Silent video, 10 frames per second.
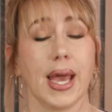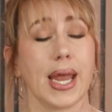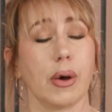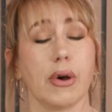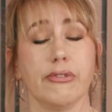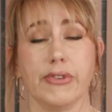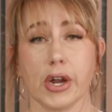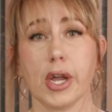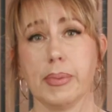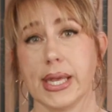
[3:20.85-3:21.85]
and how a
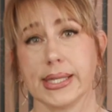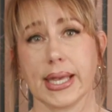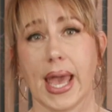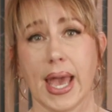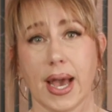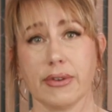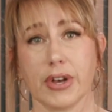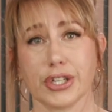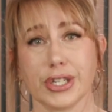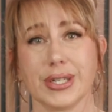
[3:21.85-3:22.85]
very basic AI
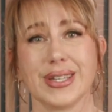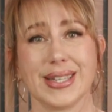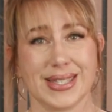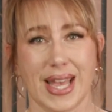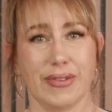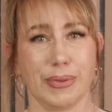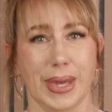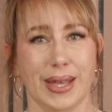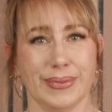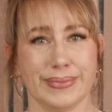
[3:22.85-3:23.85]
function is saving
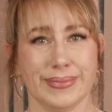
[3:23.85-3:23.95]
me.